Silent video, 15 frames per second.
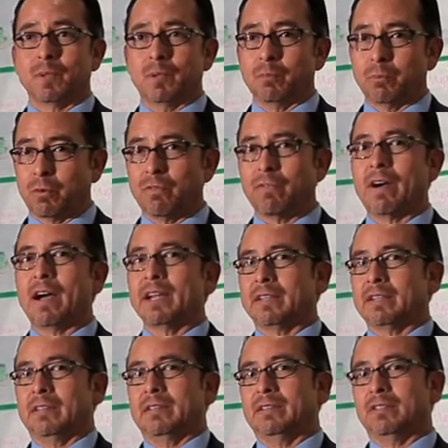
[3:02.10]

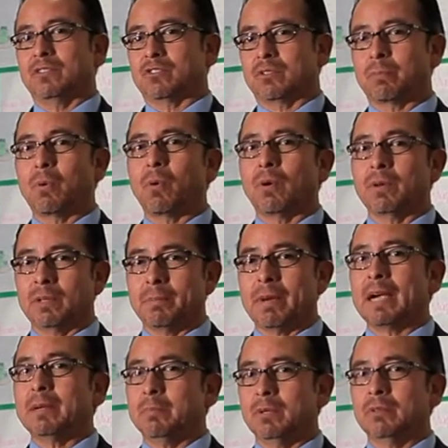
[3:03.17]
provide the support and the
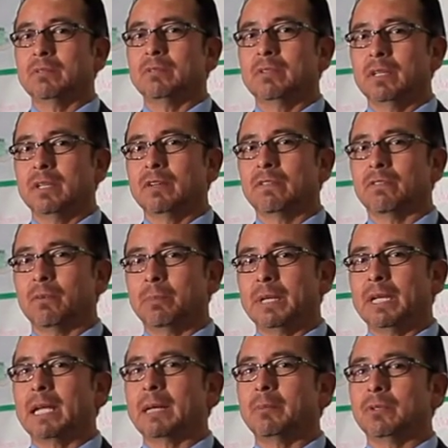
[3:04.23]
backbone for being
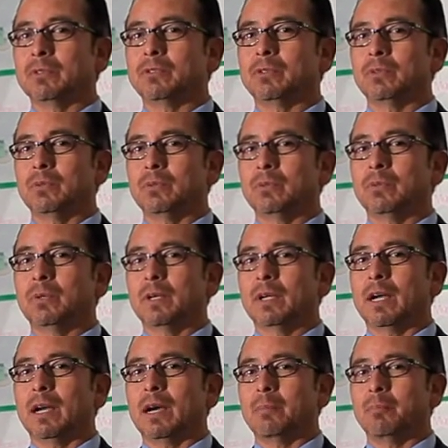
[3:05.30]
able to
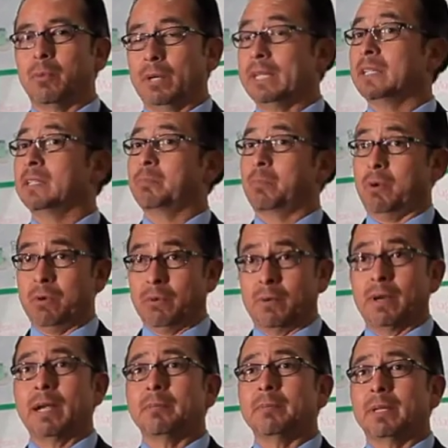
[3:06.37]
uh, bring the
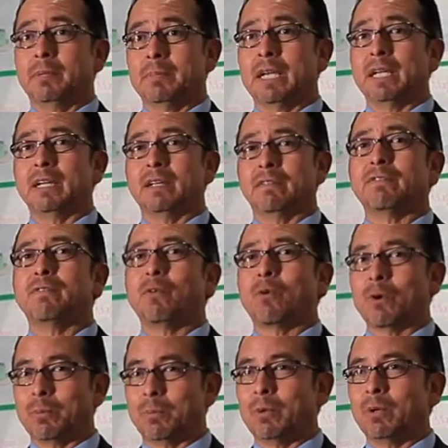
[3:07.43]
program and make it
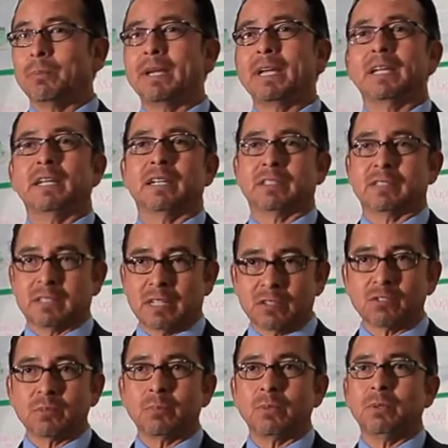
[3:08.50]
affordable, make it
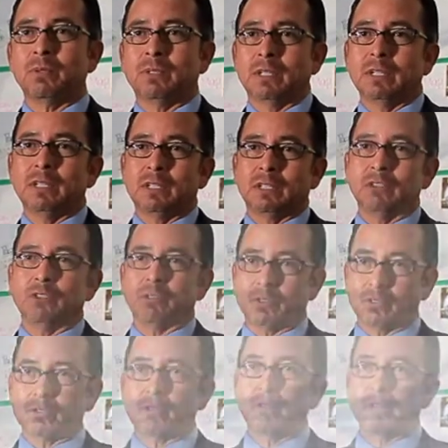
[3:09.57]
accessible to the school